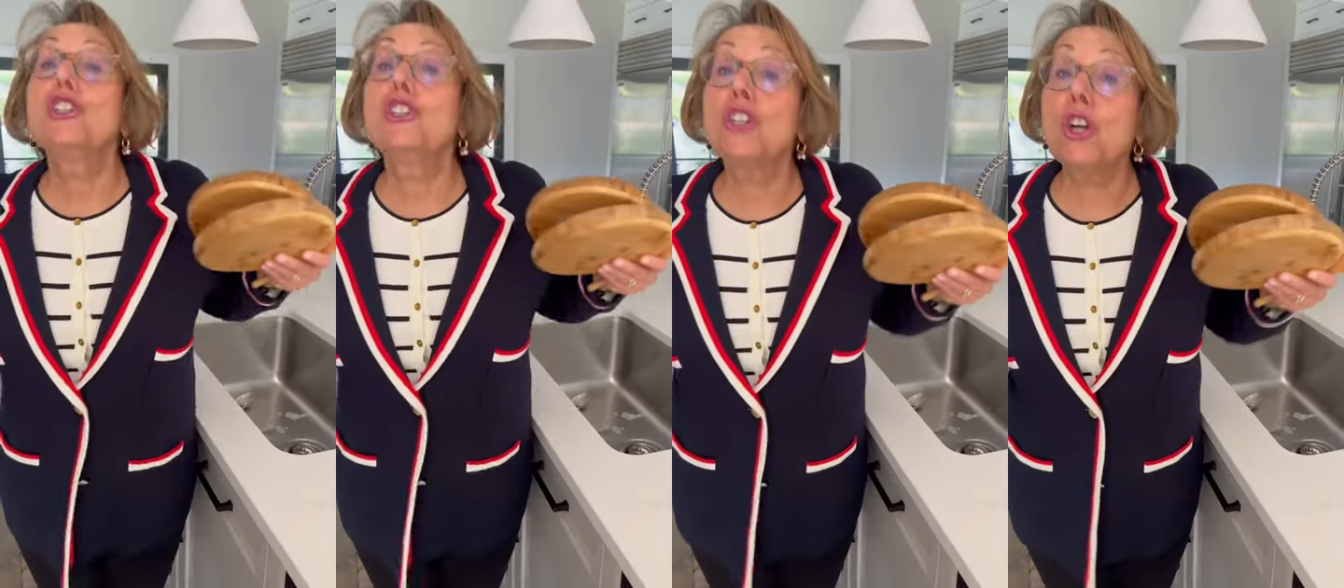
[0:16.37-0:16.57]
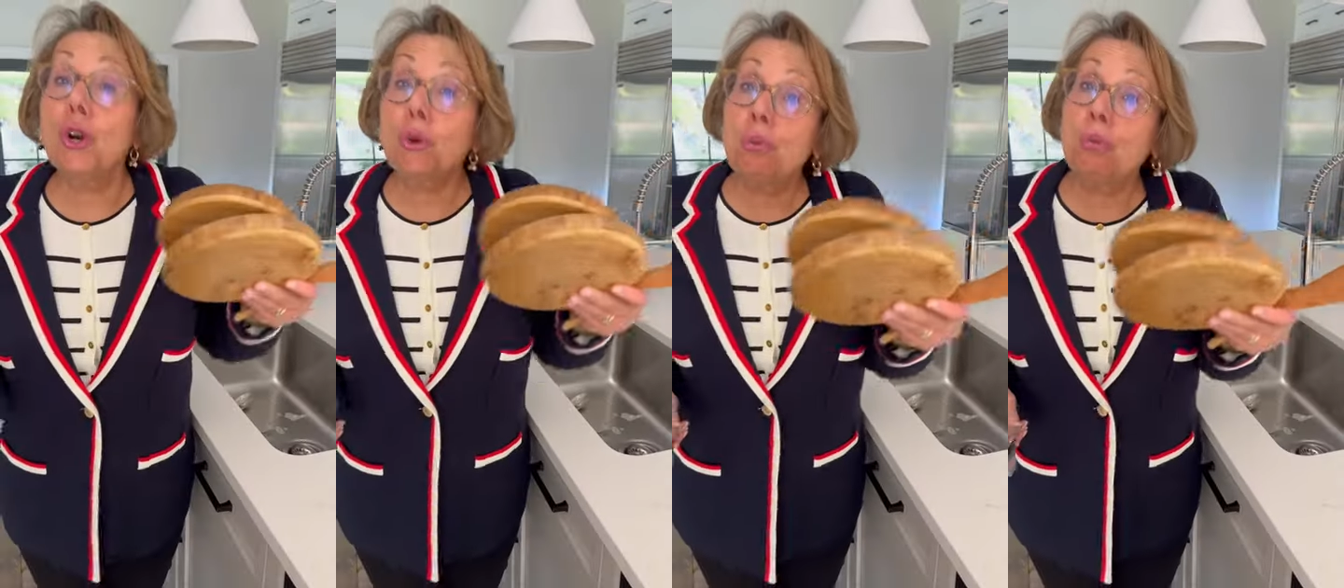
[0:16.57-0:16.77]

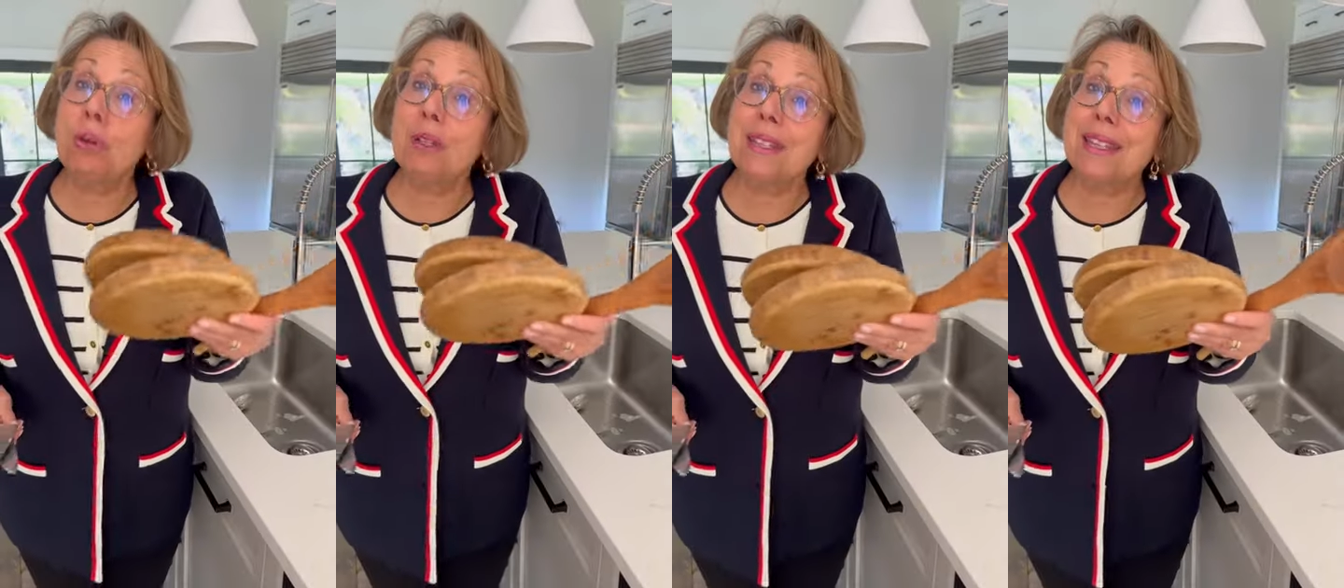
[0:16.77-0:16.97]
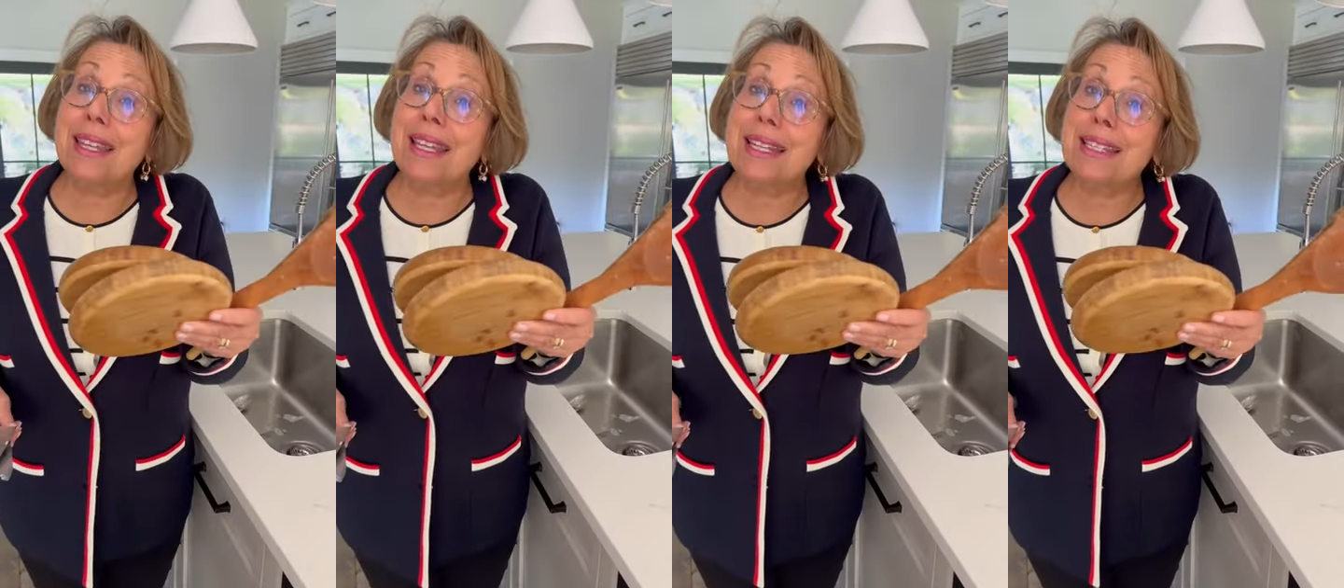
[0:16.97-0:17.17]
Don't
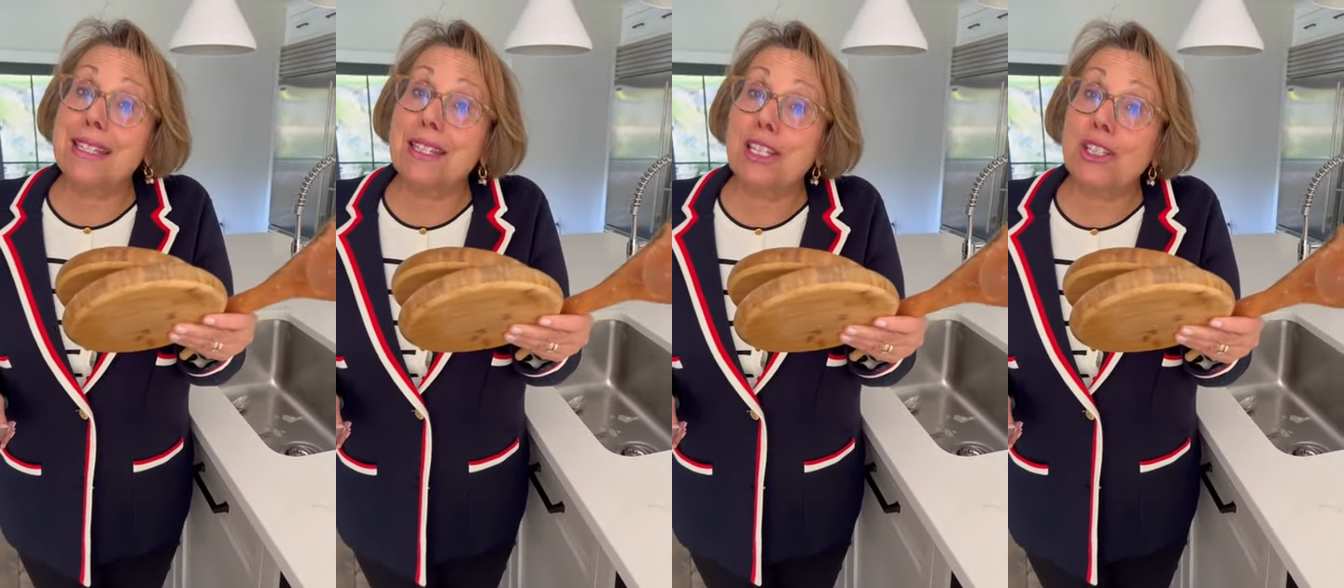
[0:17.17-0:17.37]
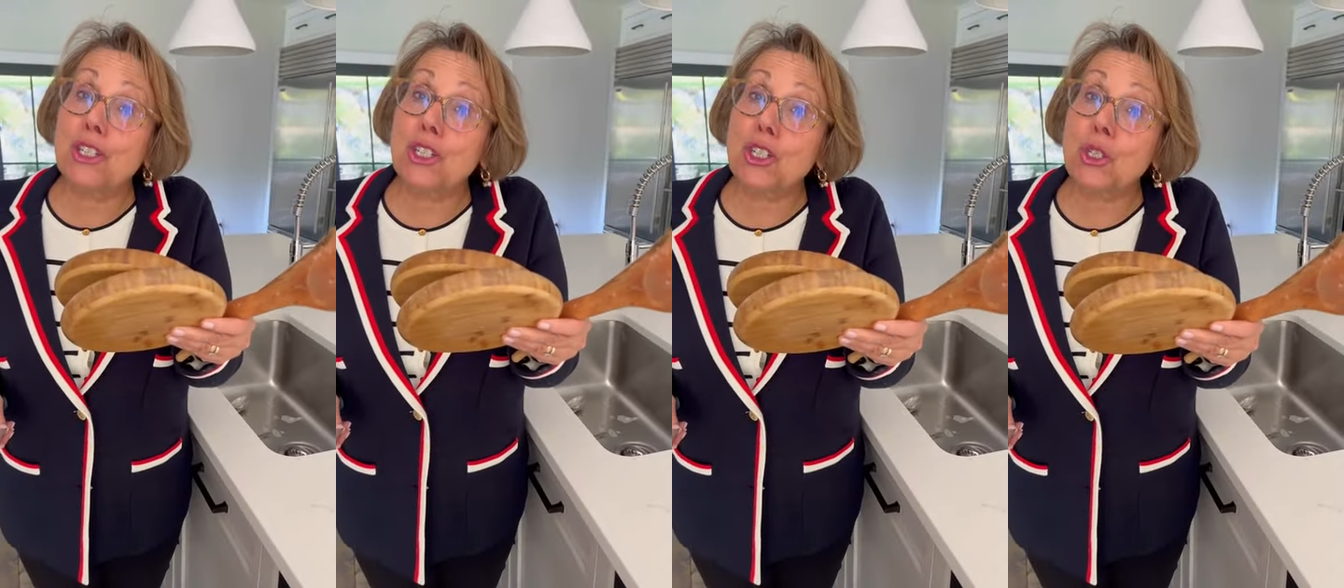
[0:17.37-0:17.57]
put things
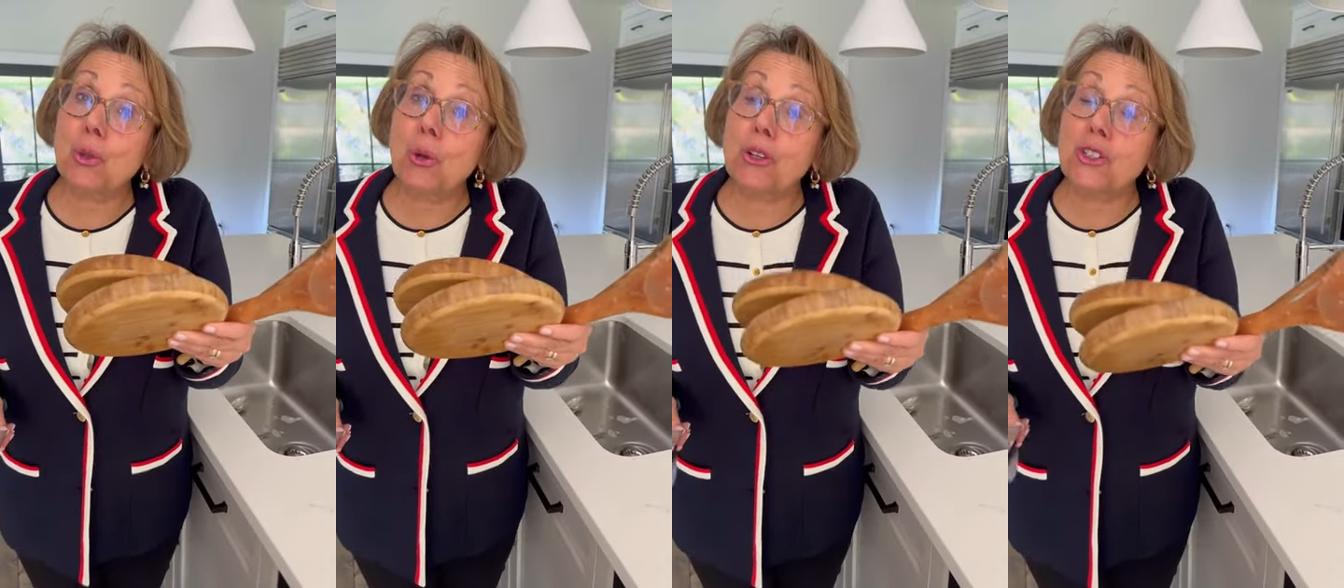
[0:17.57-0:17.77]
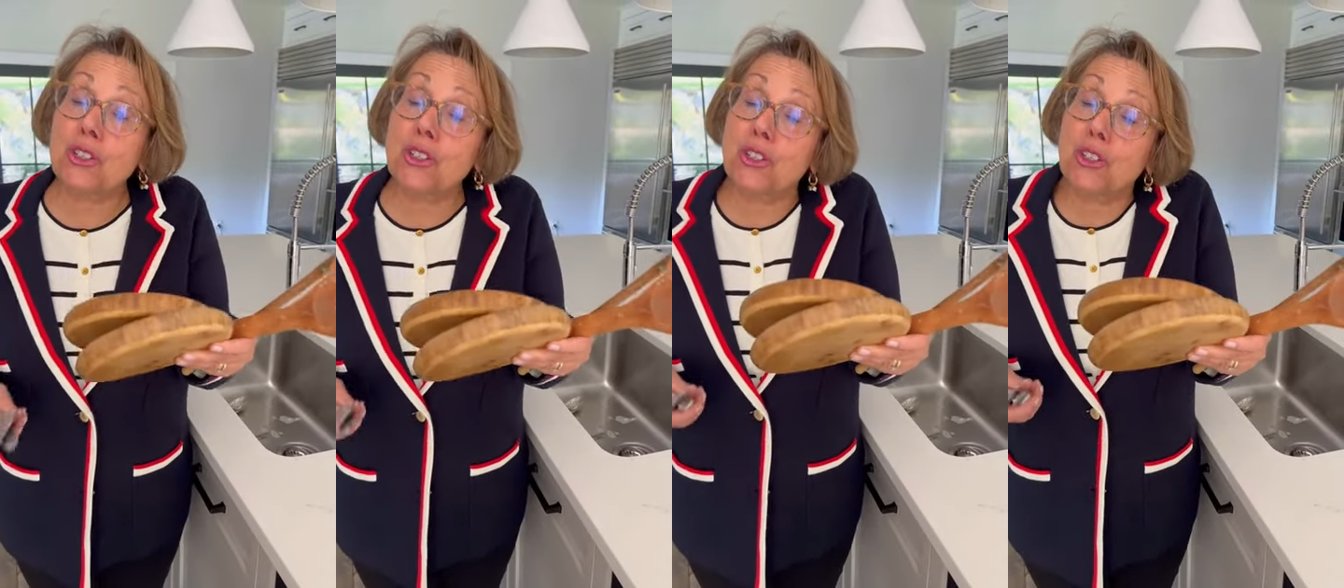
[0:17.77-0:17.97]
in the
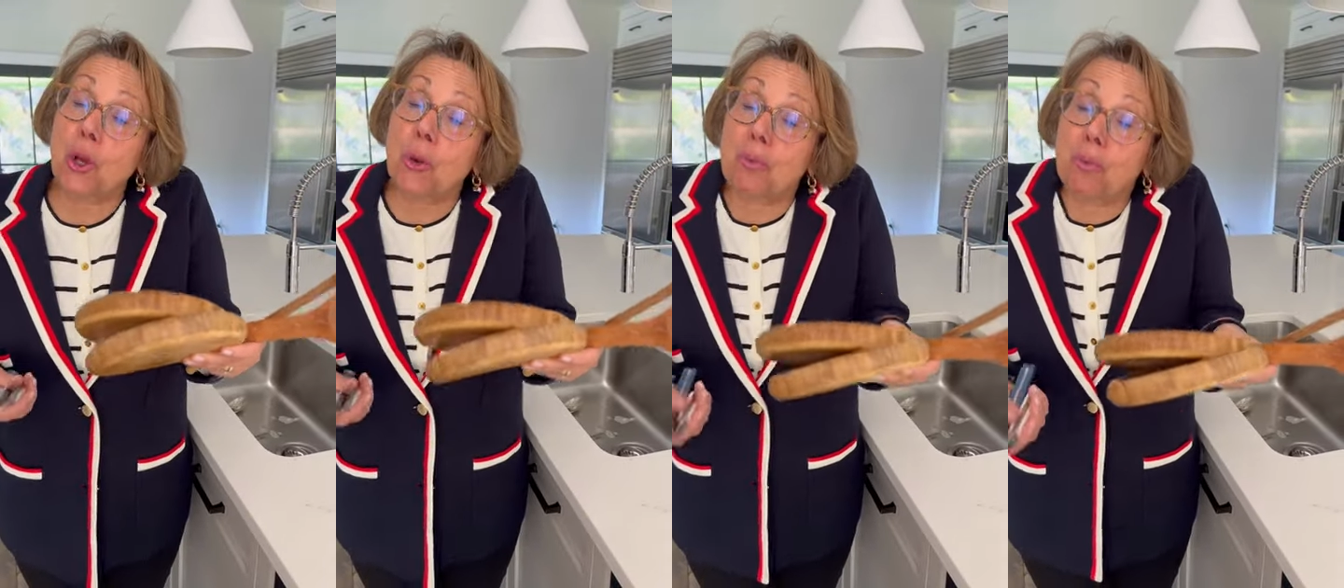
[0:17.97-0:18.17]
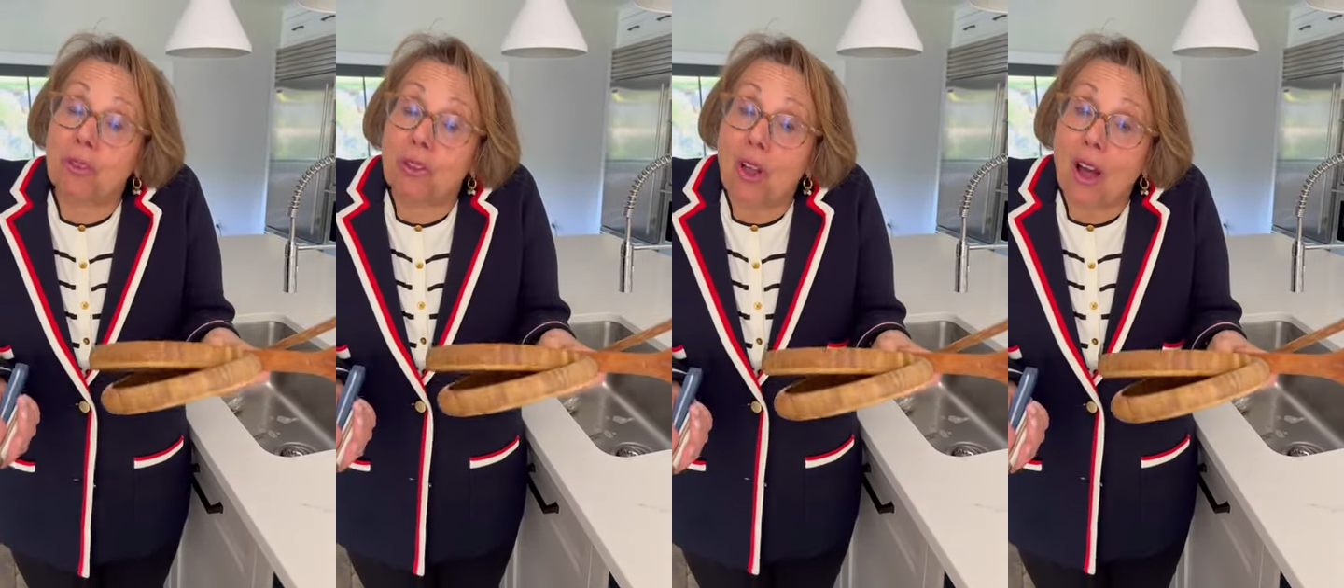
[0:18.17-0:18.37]
dishwasher that
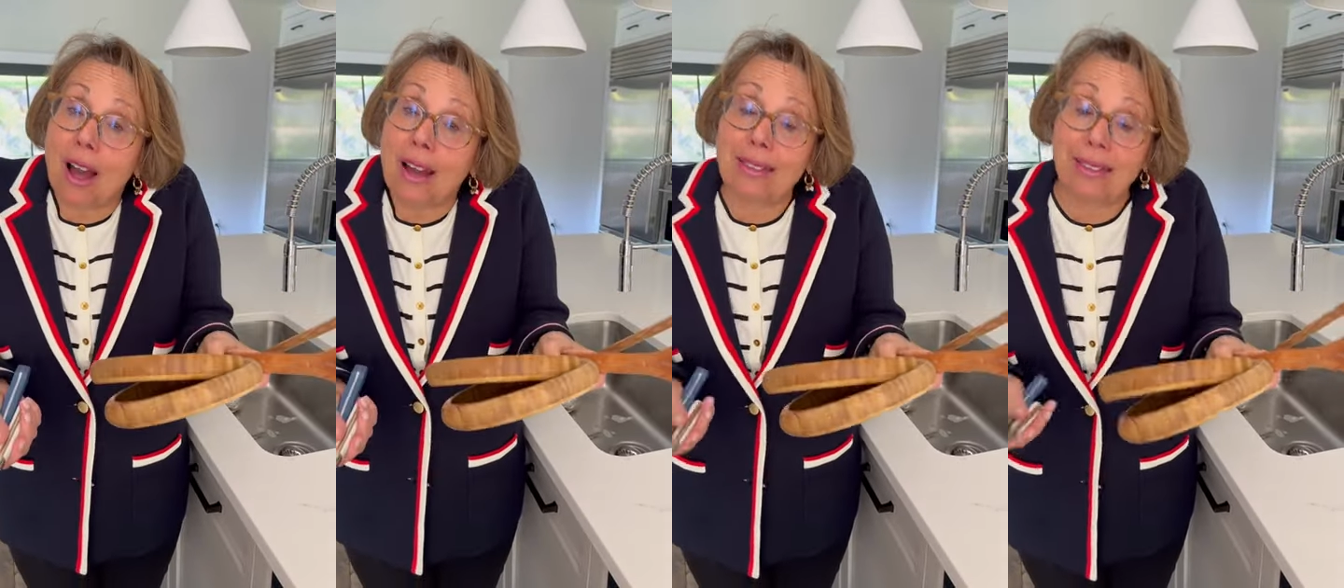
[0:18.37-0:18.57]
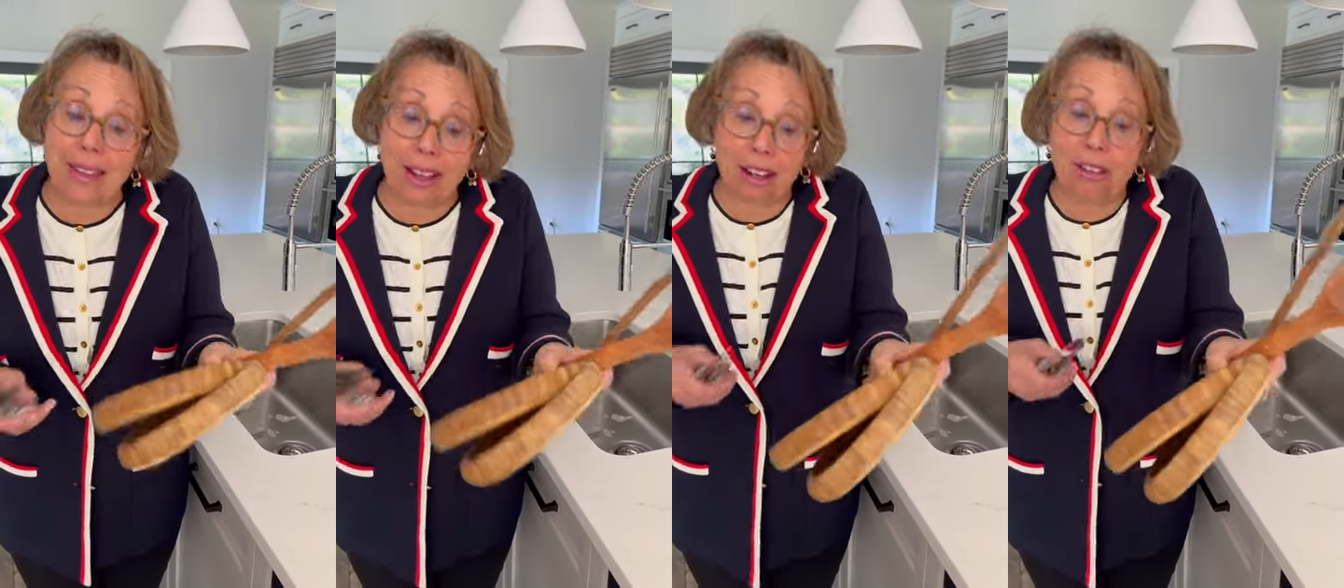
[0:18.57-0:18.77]
don't
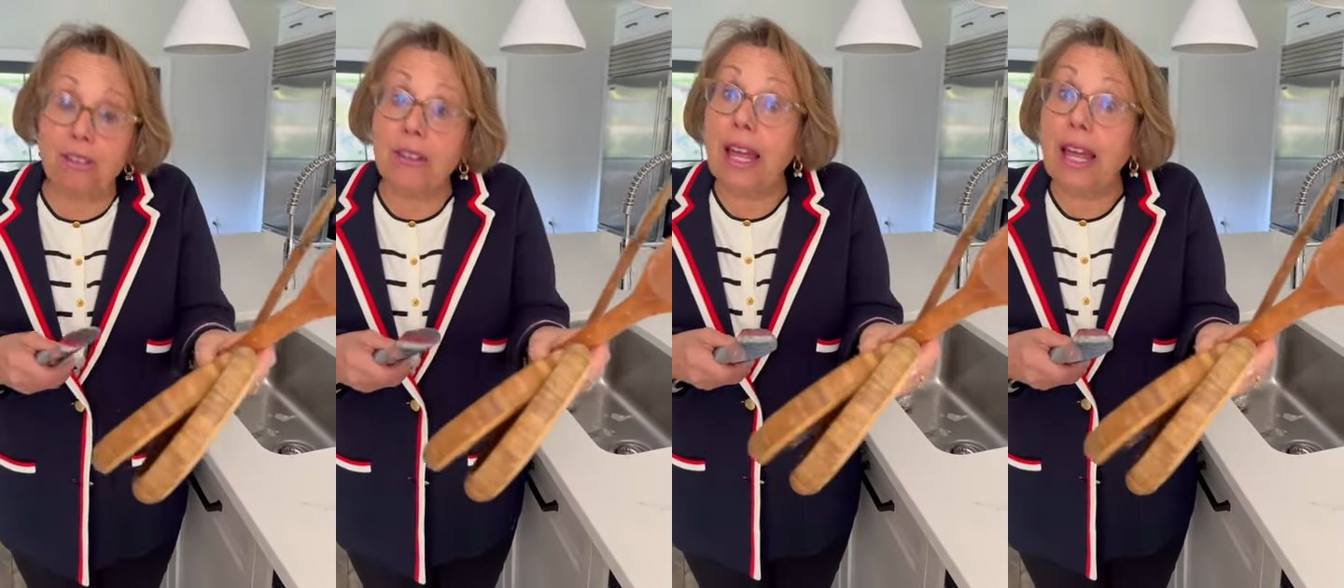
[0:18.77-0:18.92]
belong there,